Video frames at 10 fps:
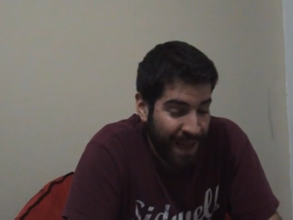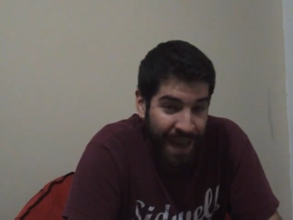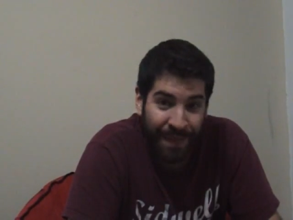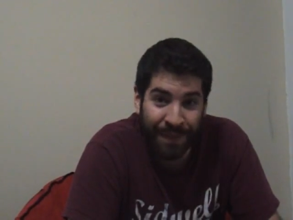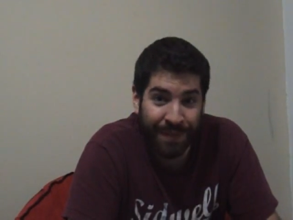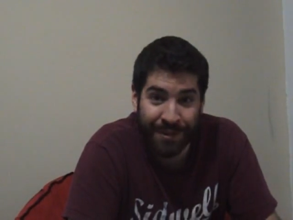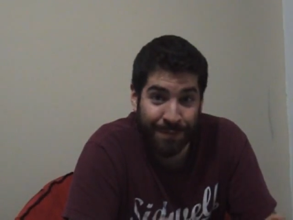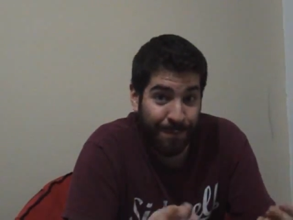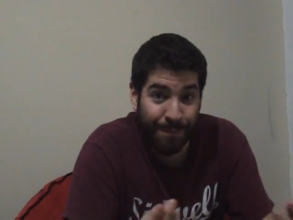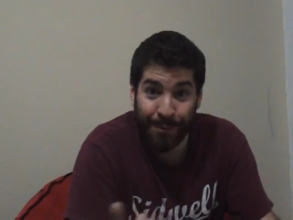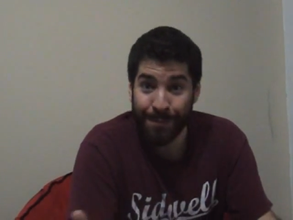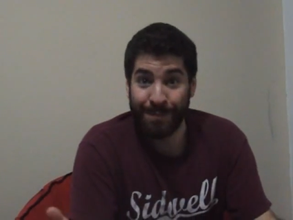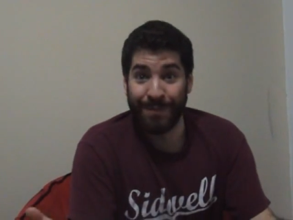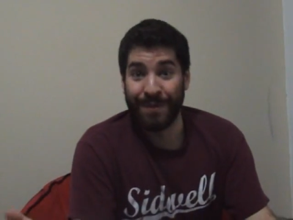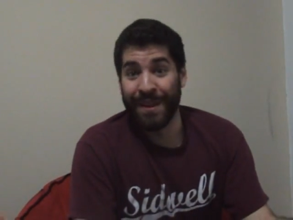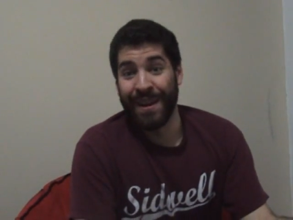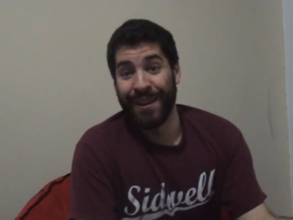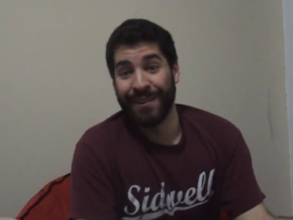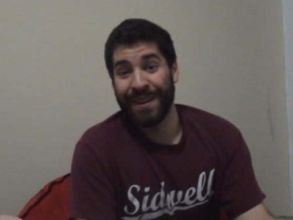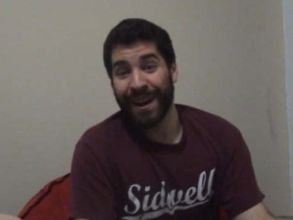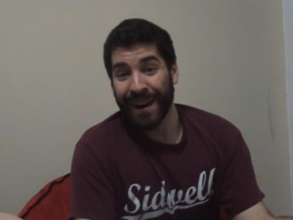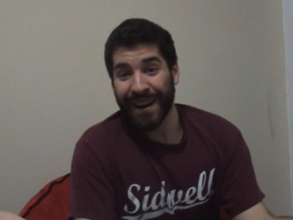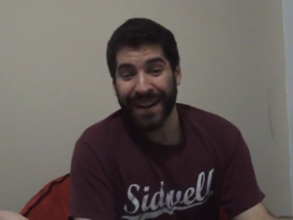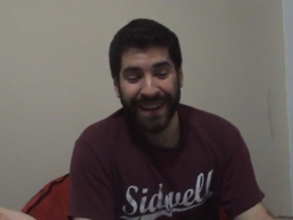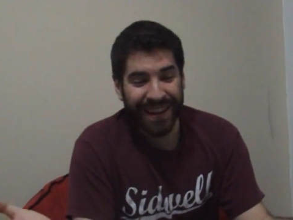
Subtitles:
and oh, there they are.